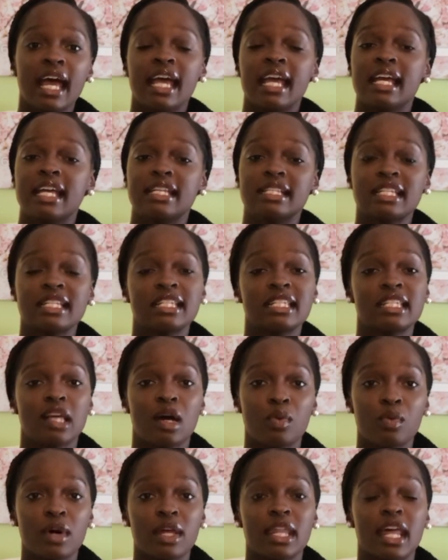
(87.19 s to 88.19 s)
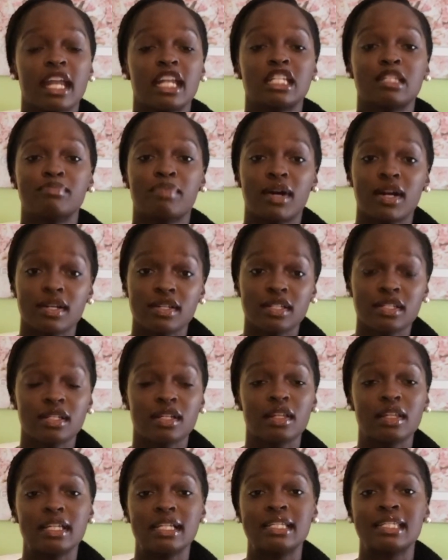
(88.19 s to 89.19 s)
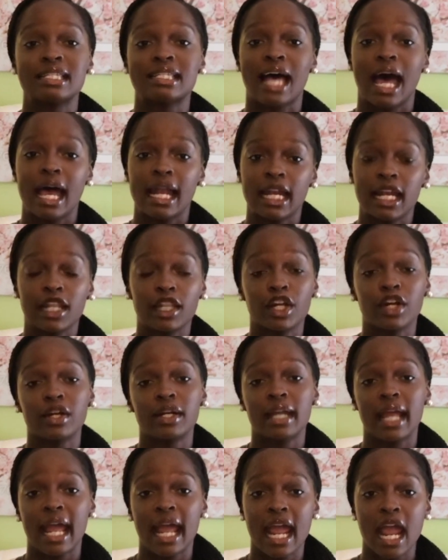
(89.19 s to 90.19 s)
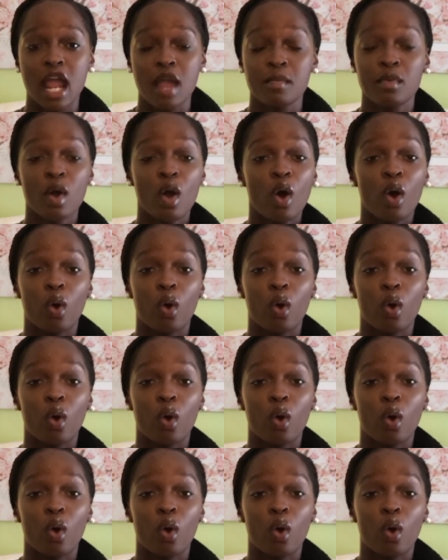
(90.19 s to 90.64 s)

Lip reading: Is it someone that is personally signing their name,